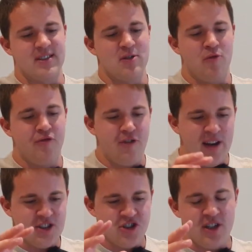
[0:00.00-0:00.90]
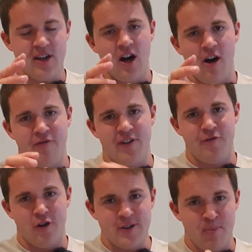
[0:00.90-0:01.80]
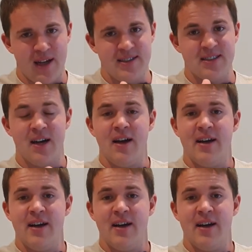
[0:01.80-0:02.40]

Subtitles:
So finishing off in first place